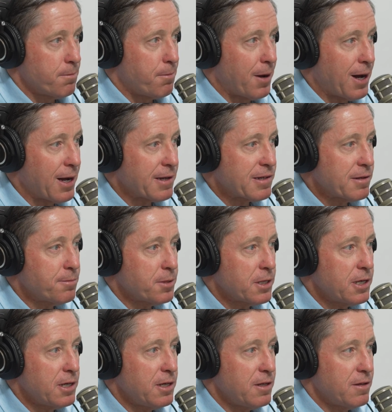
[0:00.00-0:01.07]

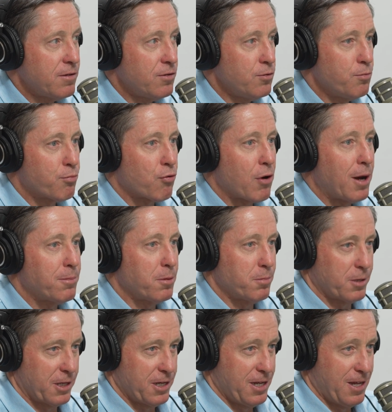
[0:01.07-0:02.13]
Possibly to
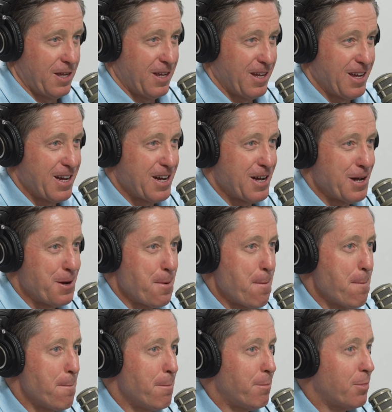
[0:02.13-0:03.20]
probably.
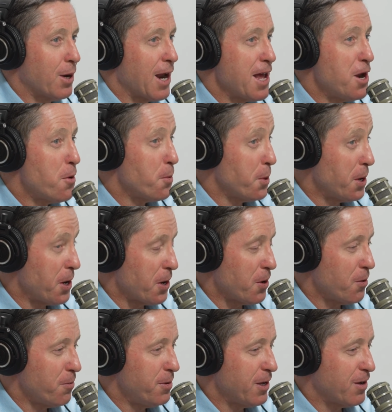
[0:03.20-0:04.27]
But I don't
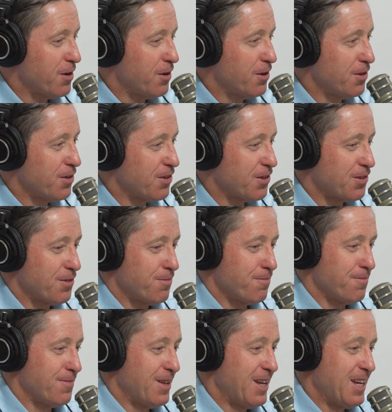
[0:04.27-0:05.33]
know, because
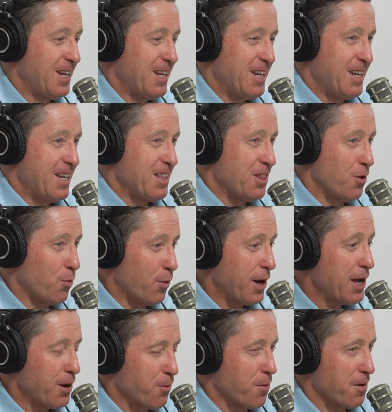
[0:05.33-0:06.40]
the
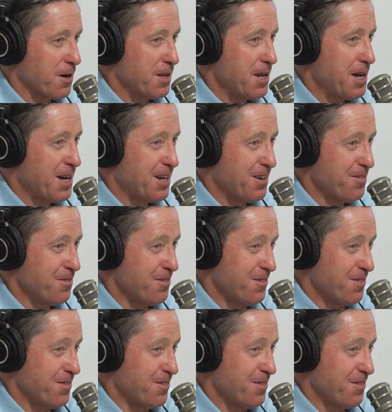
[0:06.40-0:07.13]
way it worked out